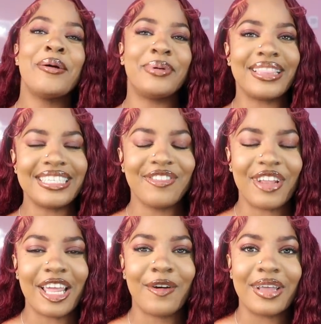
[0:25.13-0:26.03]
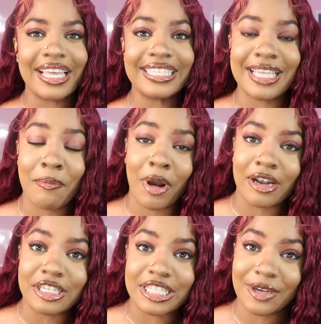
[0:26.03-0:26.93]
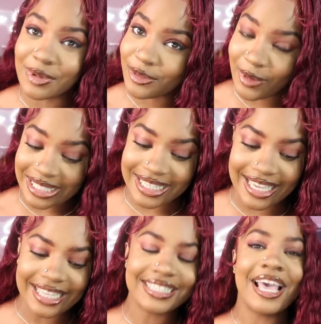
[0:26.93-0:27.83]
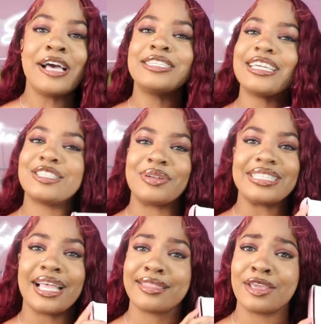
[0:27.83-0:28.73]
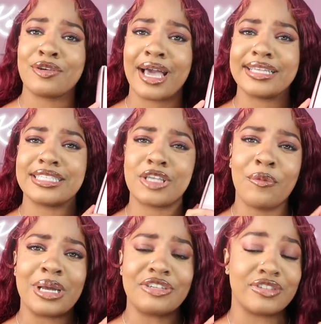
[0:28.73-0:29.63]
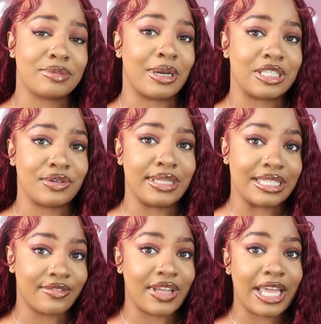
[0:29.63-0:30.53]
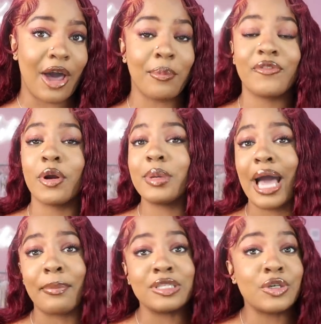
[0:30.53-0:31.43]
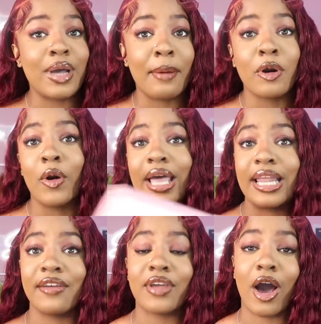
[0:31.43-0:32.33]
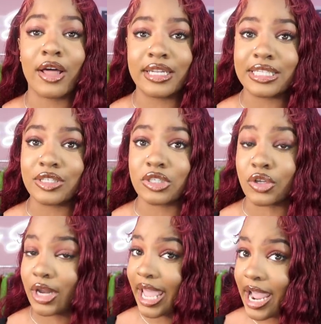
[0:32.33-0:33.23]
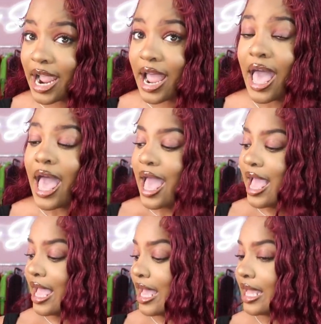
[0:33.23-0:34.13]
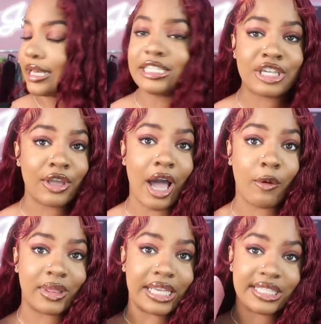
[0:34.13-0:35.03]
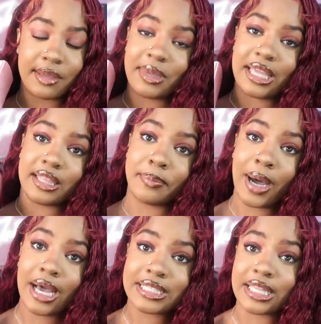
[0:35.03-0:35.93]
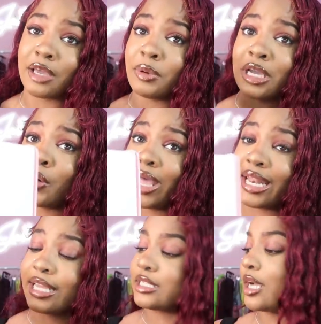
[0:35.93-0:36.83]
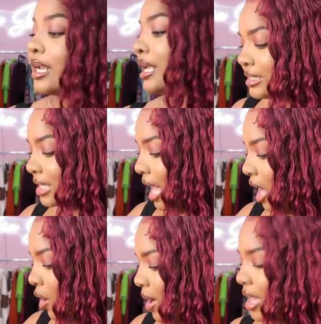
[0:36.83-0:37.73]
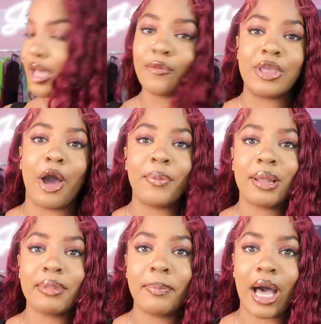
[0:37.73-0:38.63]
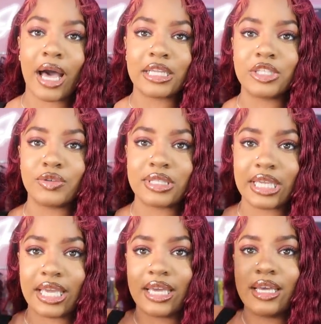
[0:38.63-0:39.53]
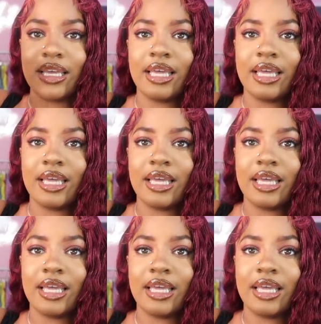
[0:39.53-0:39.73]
But this video is in partnership with West Kiss. So I just wanna say thank you guys so much for sponsoring this video. Before we hop into it, I'm gonna go ahead and give y'all all the details on the hair and show y'all what they sent me in the box, and then we can go ahead and get started. So when you open up the box, you see